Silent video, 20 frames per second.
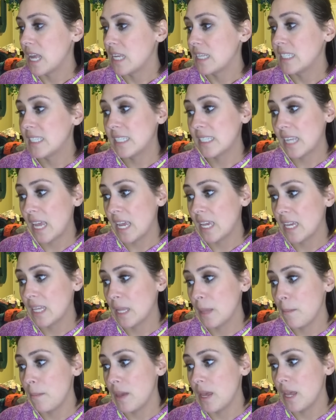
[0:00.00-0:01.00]

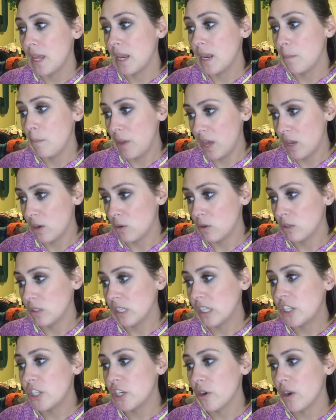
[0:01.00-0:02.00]
cyclamen
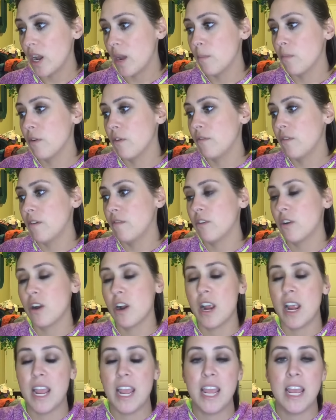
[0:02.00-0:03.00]
petals, sheer amber,
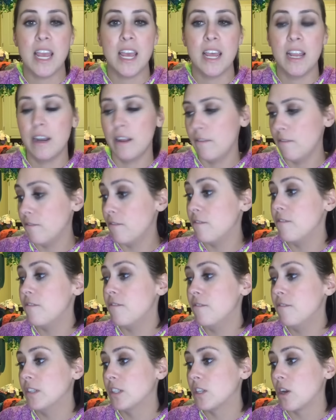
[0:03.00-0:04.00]
vetiver, and
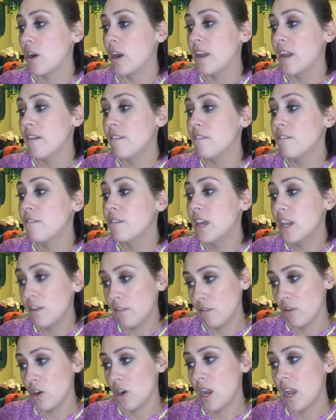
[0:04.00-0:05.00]
sorry,
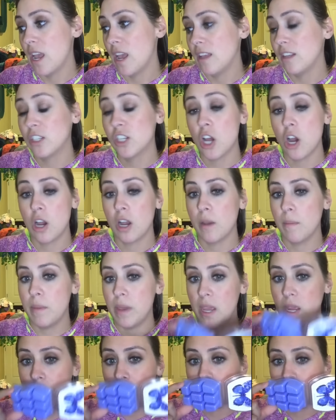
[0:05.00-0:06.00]
vetiver and tonka
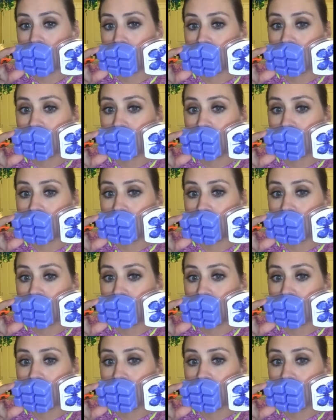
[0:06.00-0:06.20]
bean.